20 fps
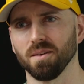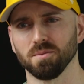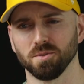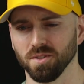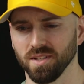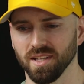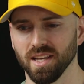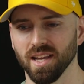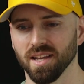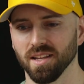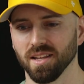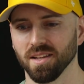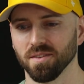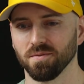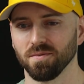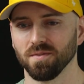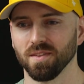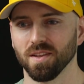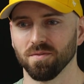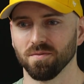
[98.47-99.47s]
Absolutely, yeah.
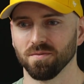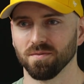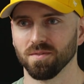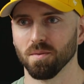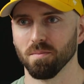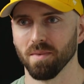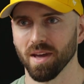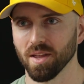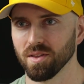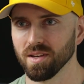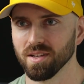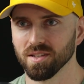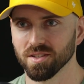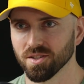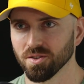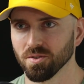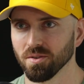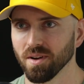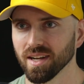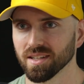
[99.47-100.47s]
If the method
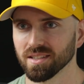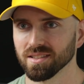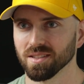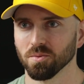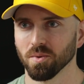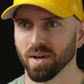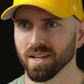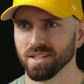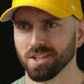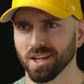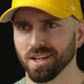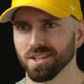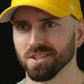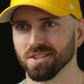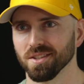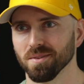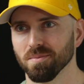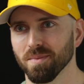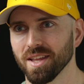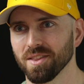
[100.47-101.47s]
is correct, then why
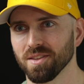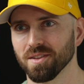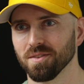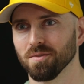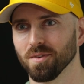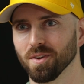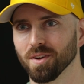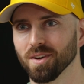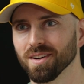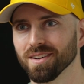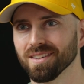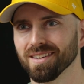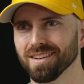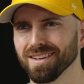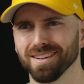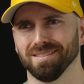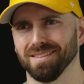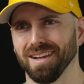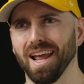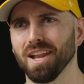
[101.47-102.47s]
change the method for
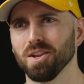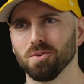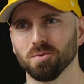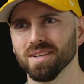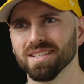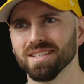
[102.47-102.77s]
any